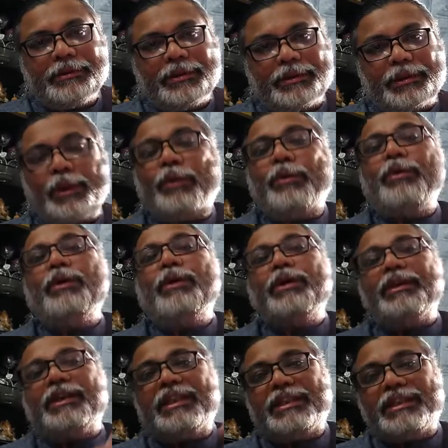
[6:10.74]
So
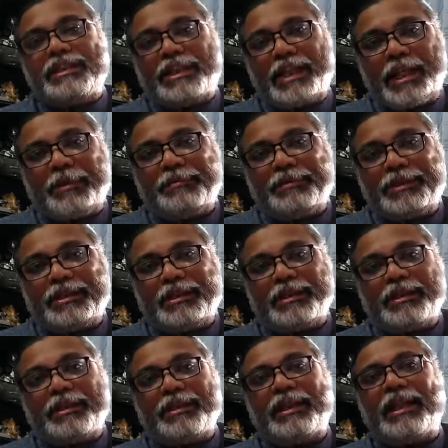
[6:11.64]
the
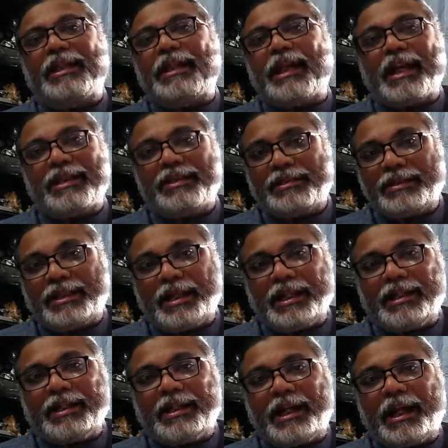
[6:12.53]
steps that I
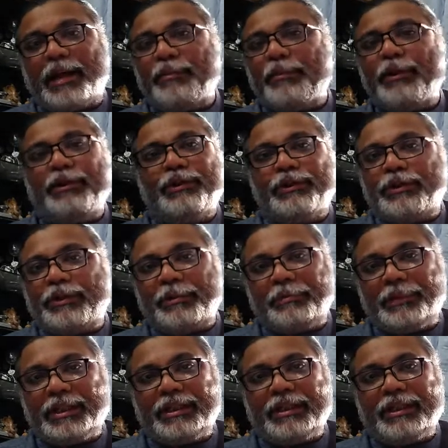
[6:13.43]
said, I'm going to
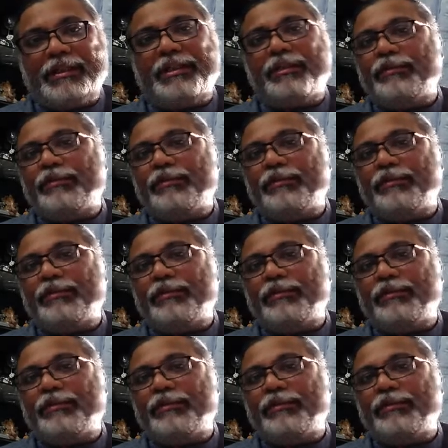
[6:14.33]
repeat it.